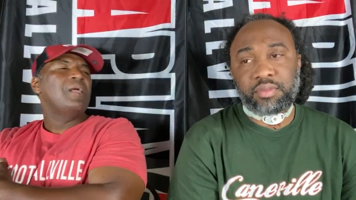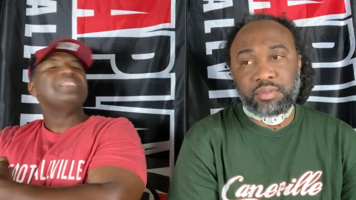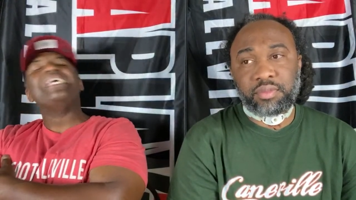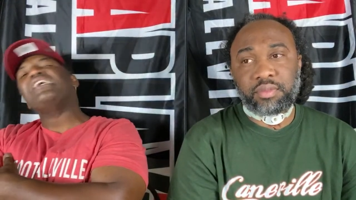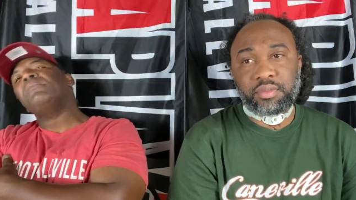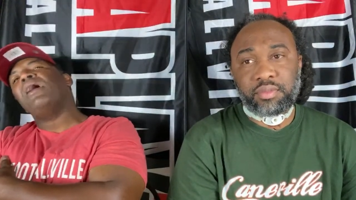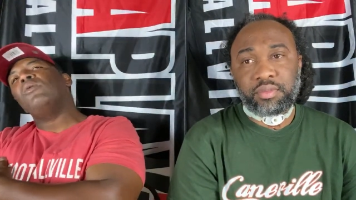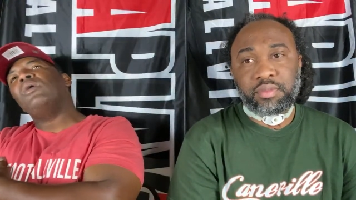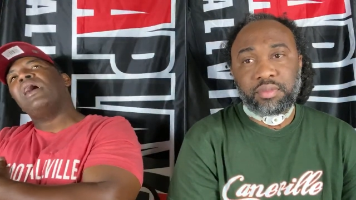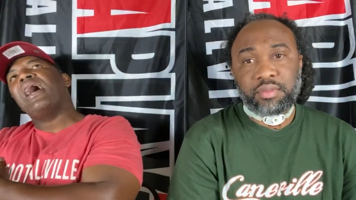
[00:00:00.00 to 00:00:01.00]
Speaker 1: Think about
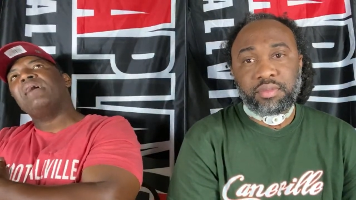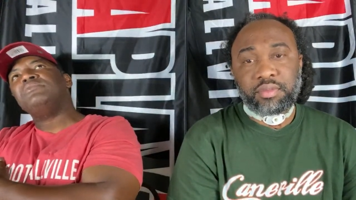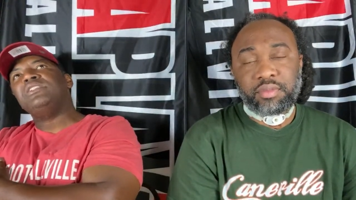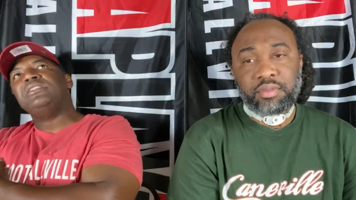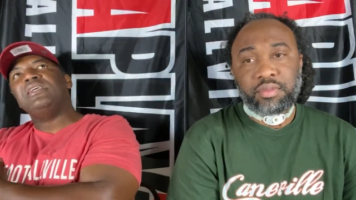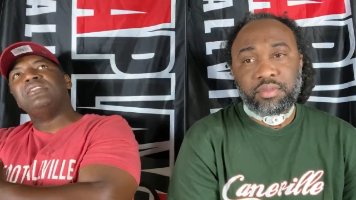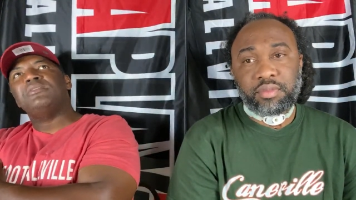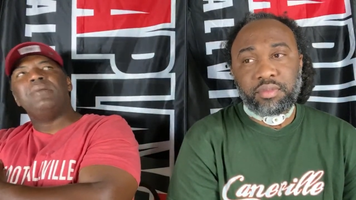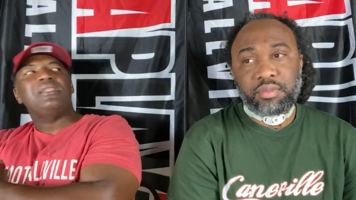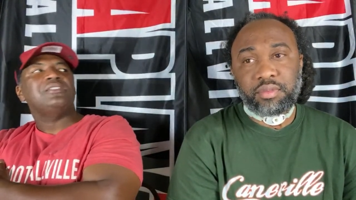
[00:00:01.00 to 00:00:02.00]
what IMG did to
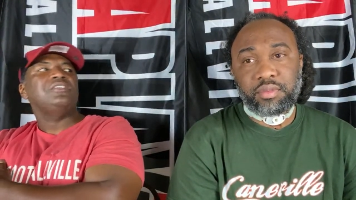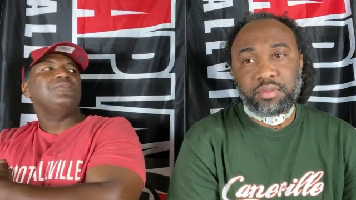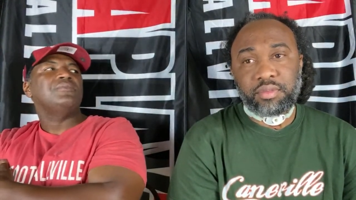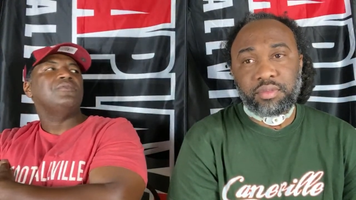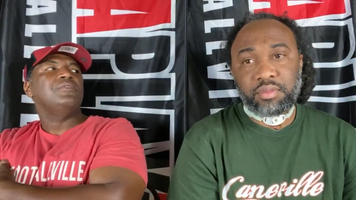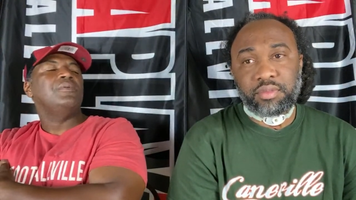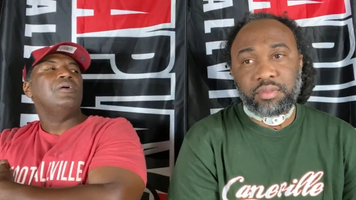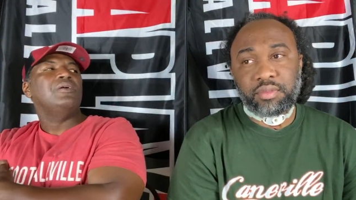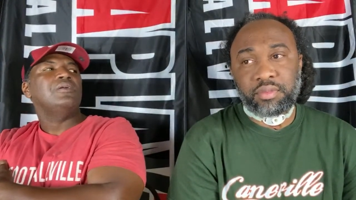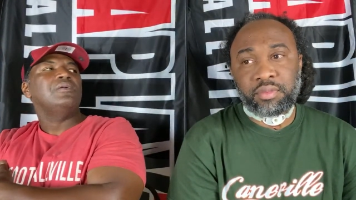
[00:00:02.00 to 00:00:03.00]
Manatee football.
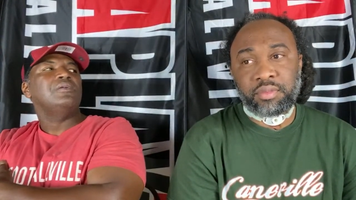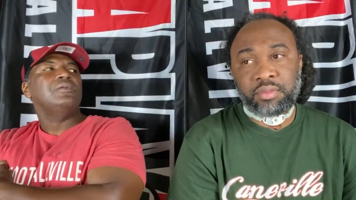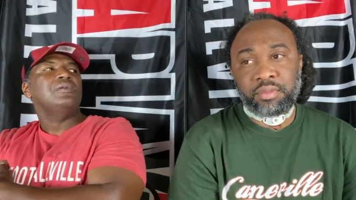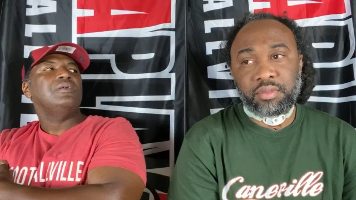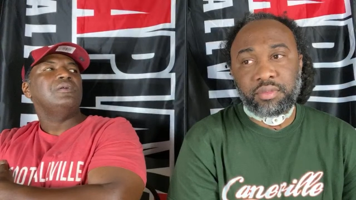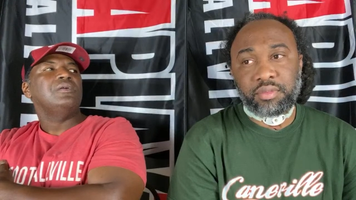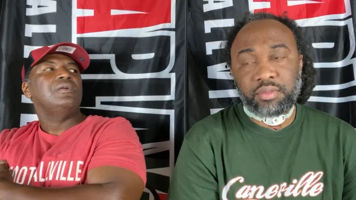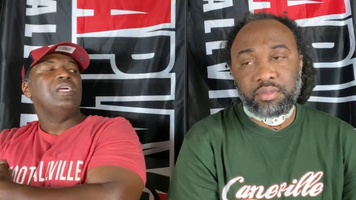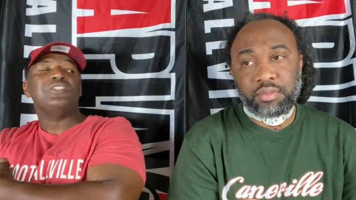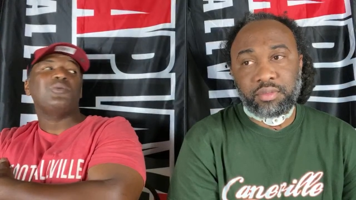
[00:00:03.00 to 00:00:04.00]

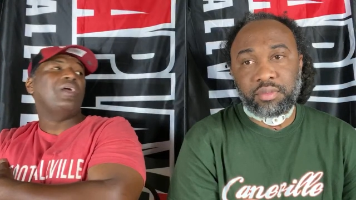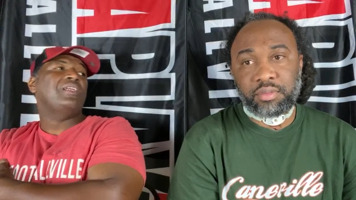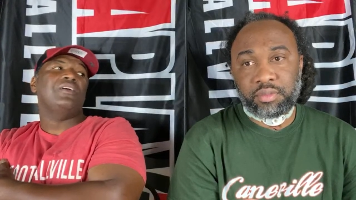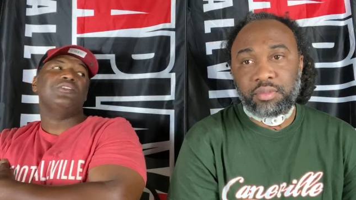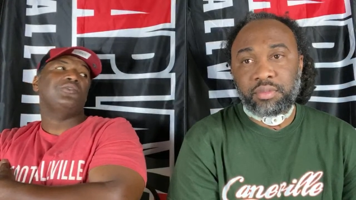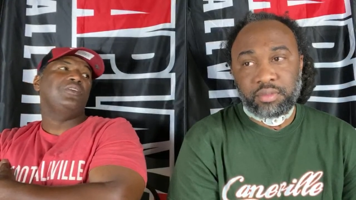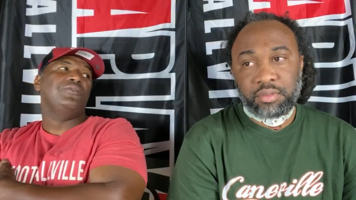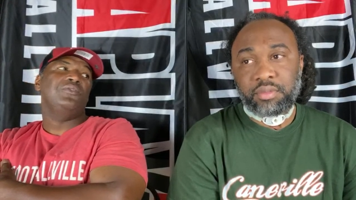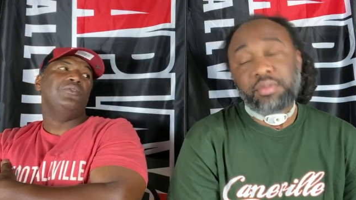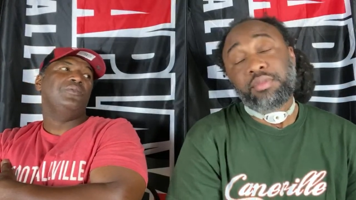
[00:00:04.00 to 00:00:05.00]
It's right down the street,
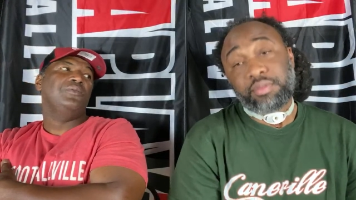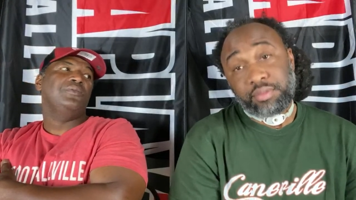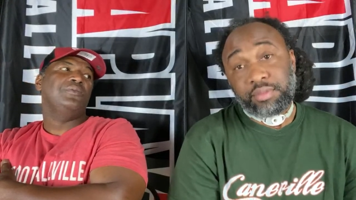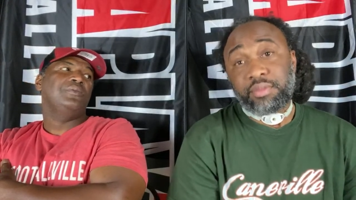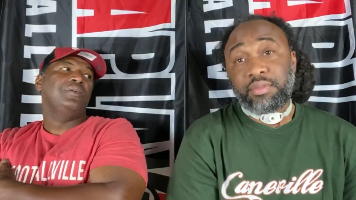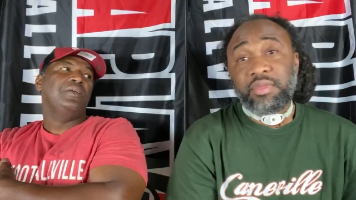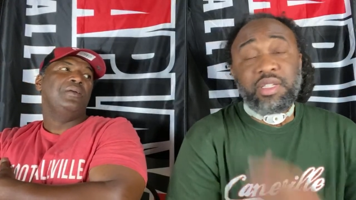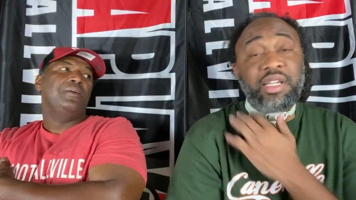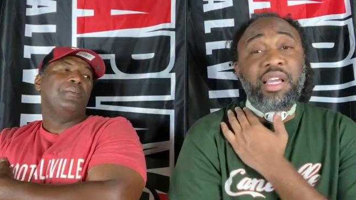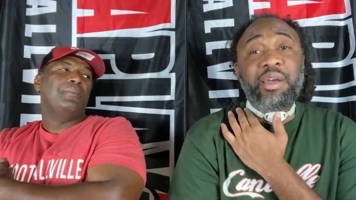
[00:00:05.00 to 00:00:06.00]
fool.
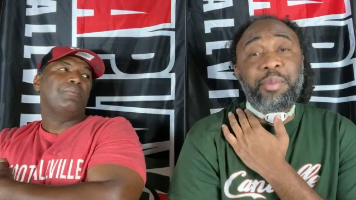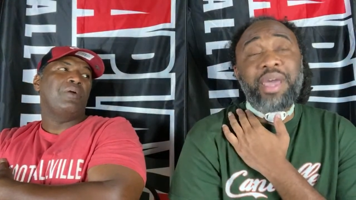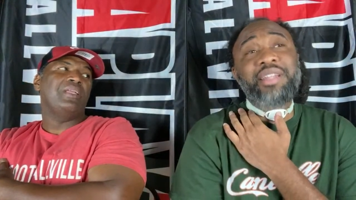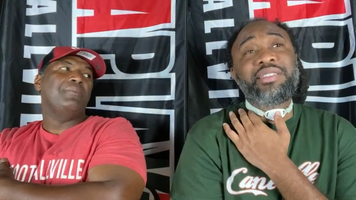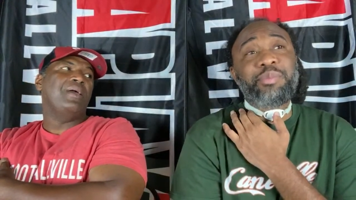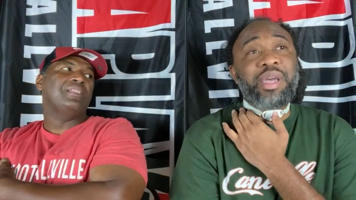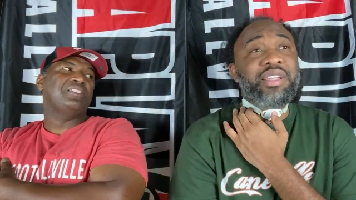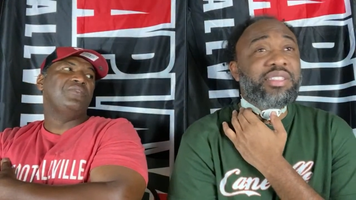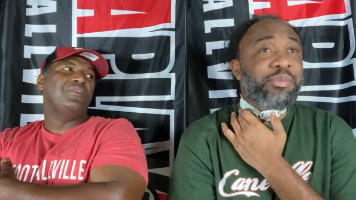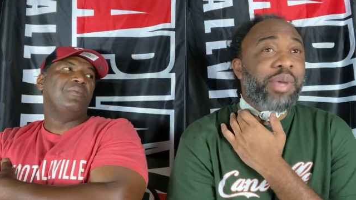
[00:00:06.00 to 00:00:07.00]
Speaker 2: Manatee, Brady Manatee, Manatee
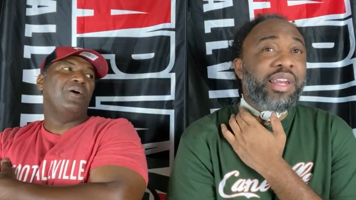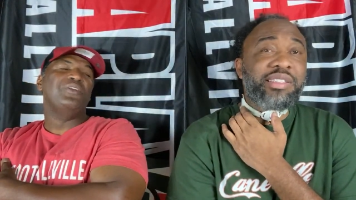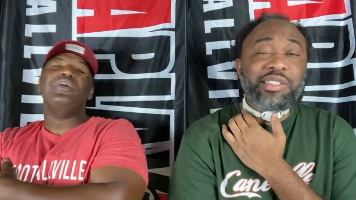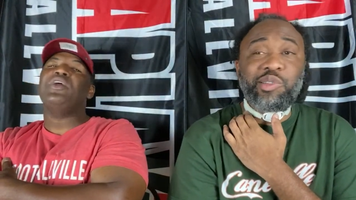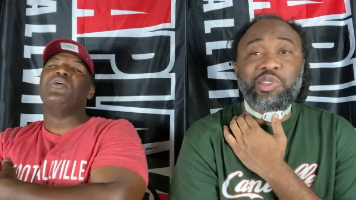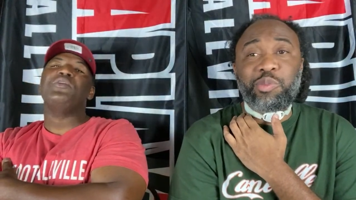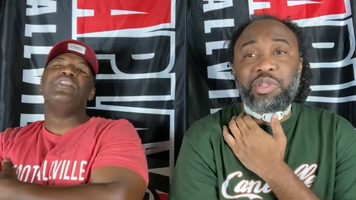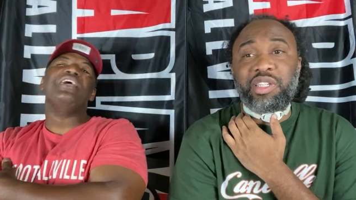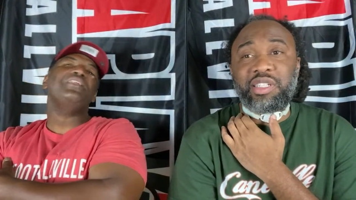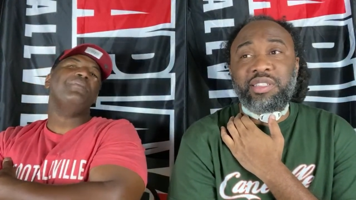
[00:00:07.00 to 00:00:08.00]
football. Manatee you ain't heard
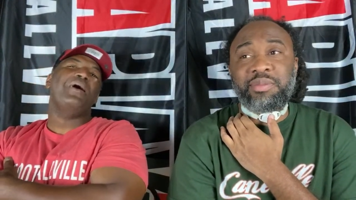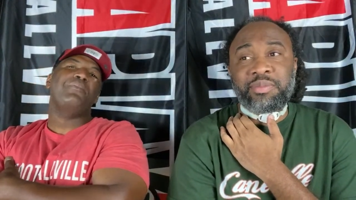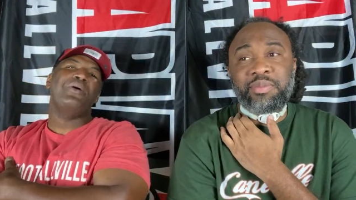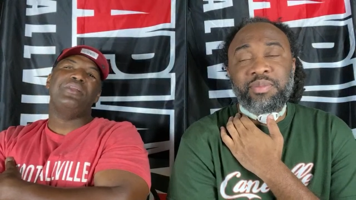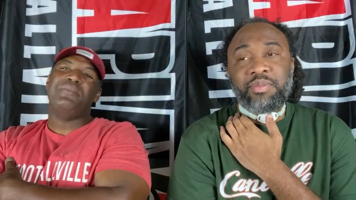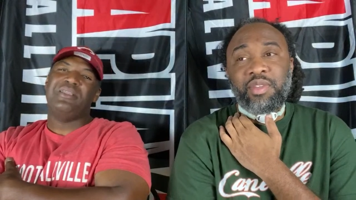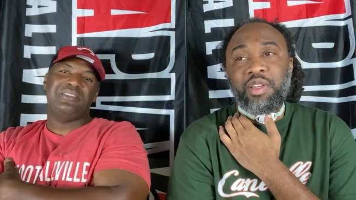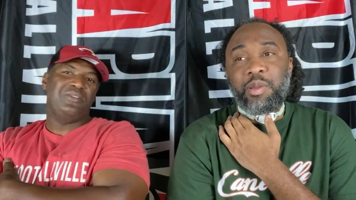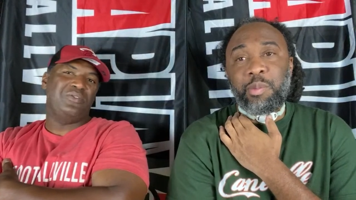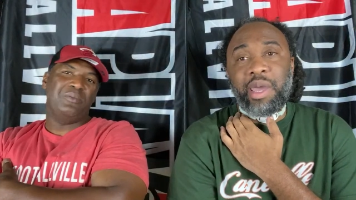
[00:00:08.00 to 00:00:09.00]
nothing be, about Brady
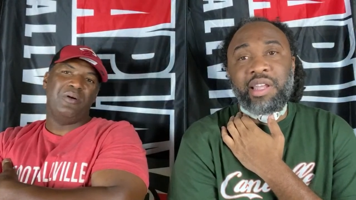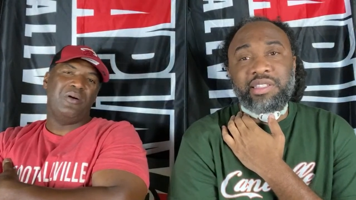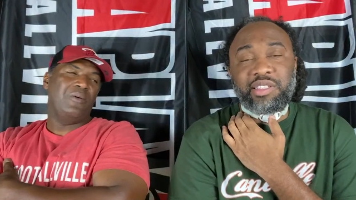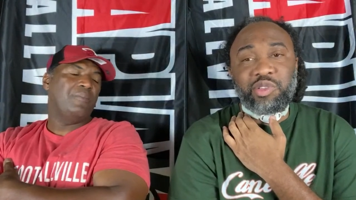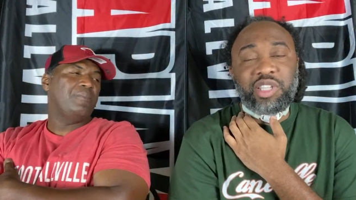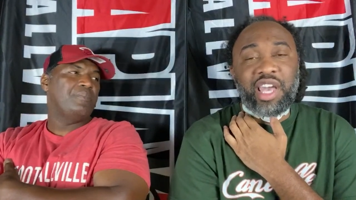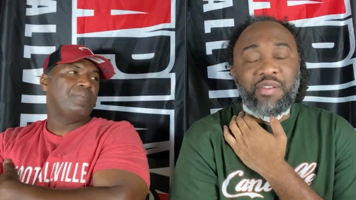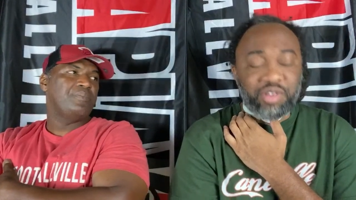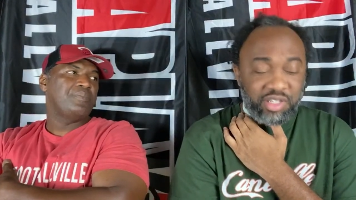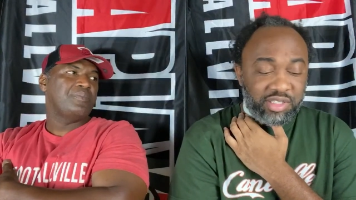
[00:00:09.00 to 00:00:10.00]
Manatee football. Manatee used to have
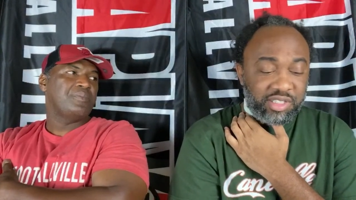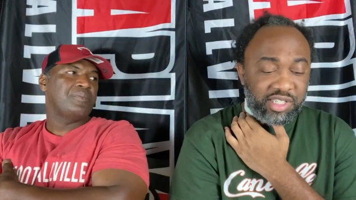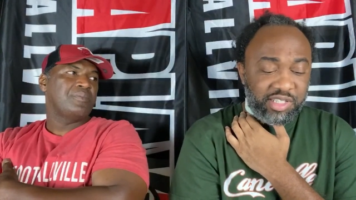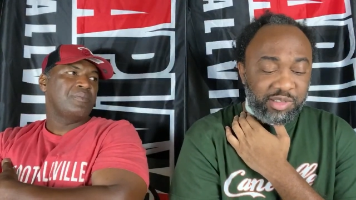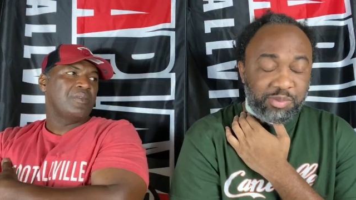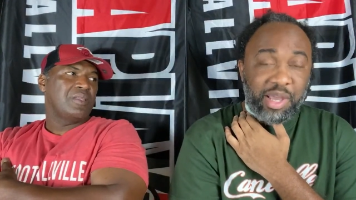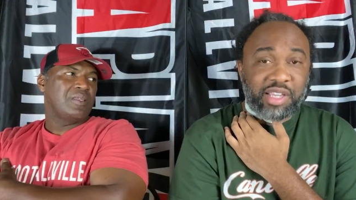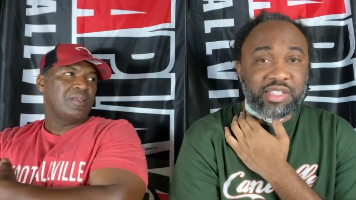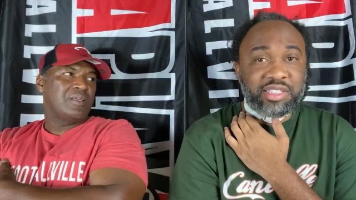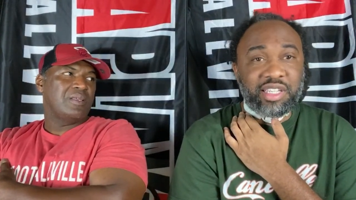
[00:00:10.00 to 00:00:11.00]
a good team back
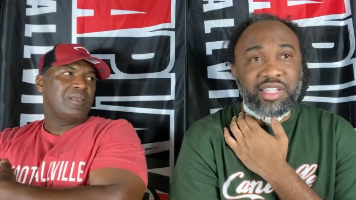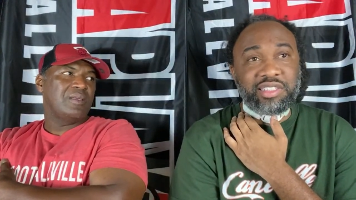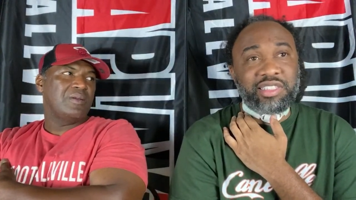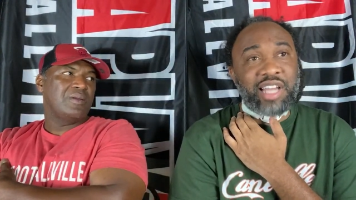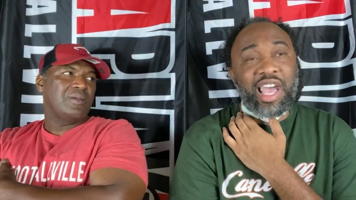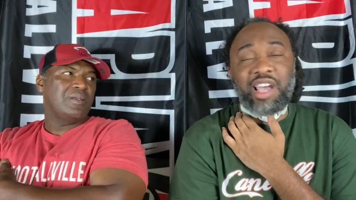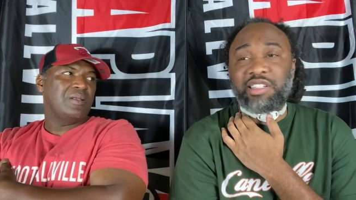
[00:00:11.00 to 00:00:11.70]
in the days, and now